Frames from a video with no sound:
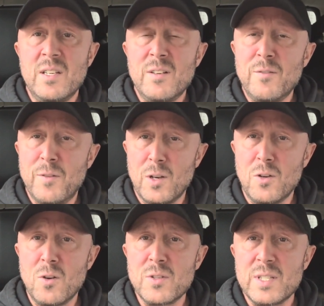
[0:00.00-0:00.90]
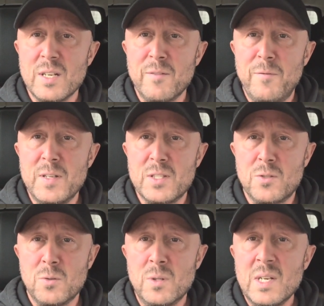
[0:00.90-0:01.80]
for long-term
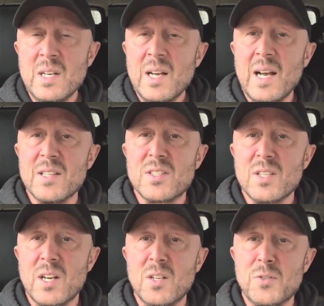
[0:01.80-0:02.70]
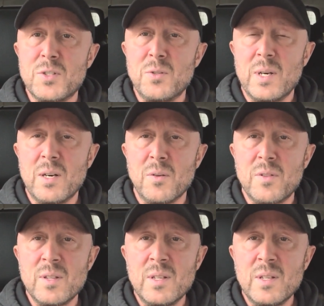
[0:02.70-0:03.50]
physical and psychological health.